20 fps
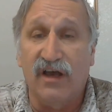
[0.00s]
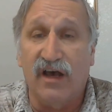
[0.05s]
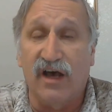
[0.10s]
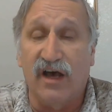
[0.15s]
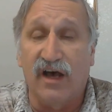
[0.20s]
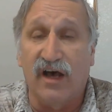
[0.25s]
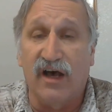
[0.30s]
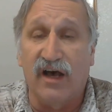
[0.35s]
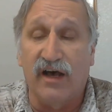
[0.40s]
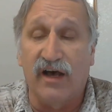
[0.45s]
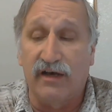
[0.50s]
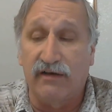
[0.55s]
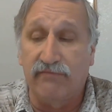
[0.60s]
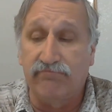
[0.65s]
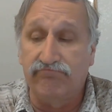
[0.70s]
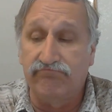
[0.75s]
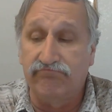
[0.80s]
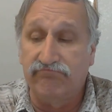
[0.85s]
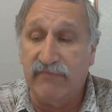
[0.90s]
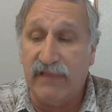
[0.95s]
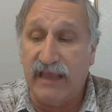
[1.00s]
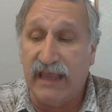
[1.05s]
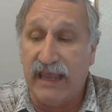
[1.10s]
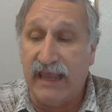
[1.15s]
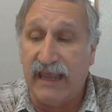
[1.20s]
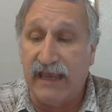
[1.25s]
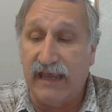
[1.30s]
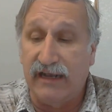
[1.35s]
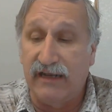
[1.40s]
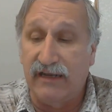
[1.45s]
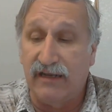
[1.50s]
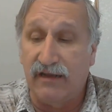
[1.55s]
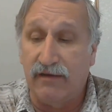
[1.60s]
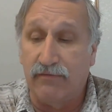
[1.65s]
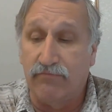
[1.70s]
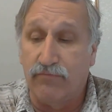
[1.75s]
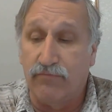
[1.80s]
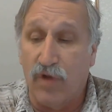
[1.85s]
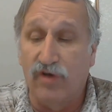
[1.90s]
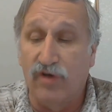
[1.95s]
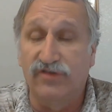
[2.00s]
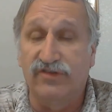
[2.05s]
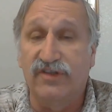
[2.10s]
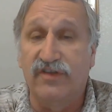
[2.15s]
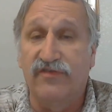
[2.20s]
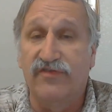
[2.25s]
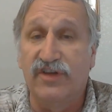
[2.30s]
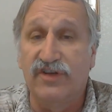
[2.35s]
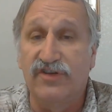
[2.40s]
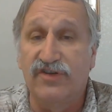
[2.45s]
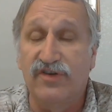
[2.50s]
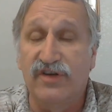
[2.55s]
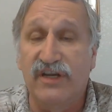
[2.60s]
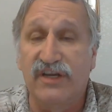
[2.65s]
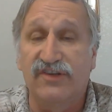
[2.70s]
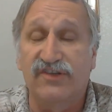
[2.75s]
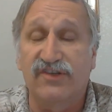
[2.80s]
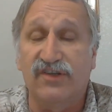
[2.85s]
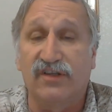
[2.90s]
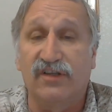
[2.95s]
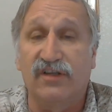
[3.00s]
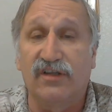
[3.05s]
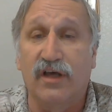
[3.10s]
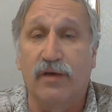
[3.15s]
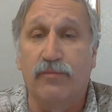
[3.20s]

and most of the judicial